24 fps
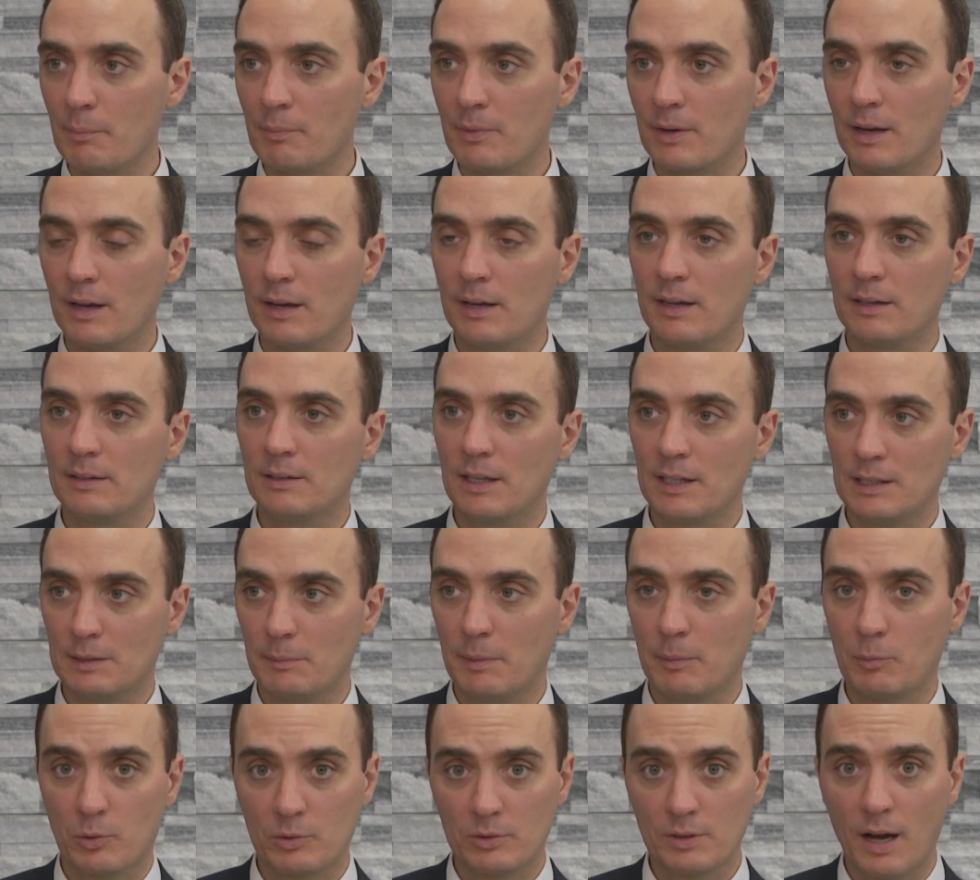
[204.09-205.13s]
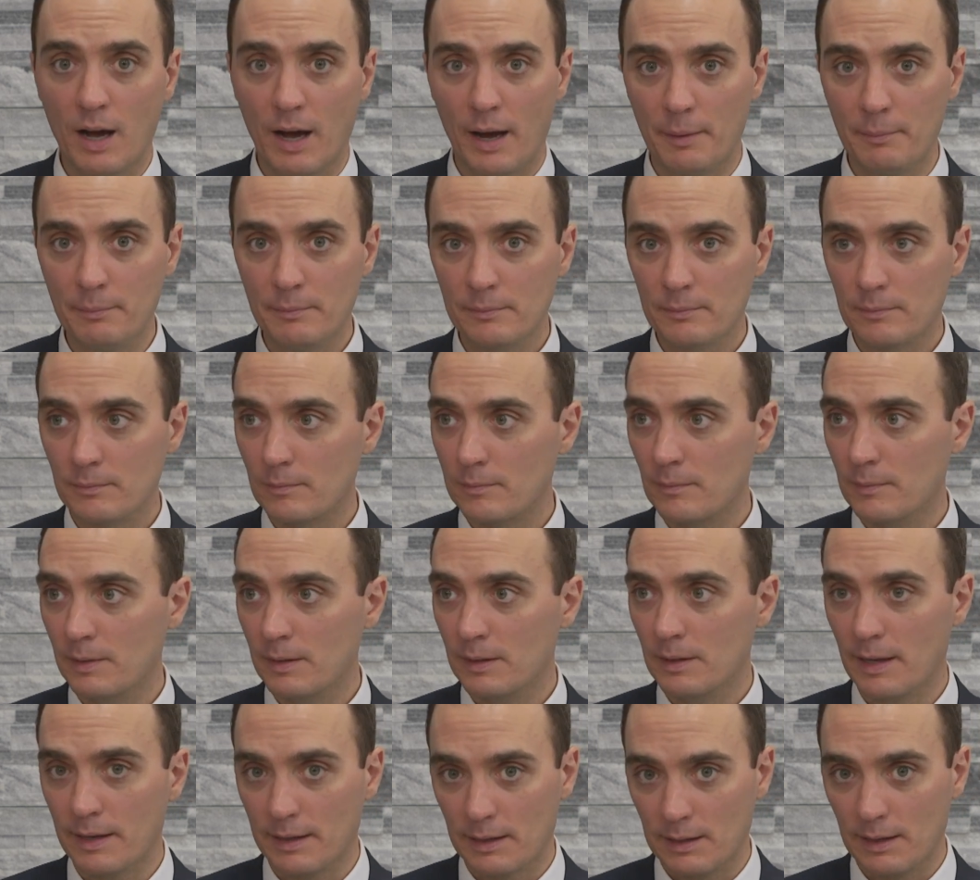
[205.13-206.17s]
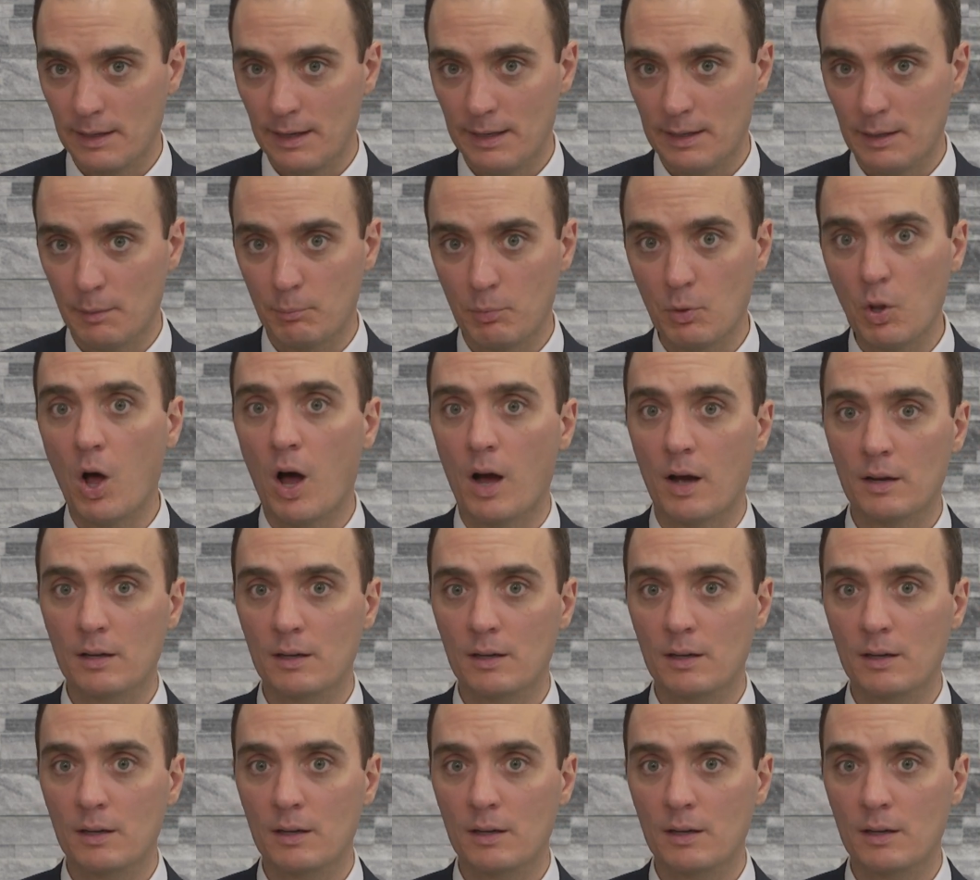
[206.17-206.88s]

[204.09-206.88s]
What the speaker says: then it takes me more time, like in a block.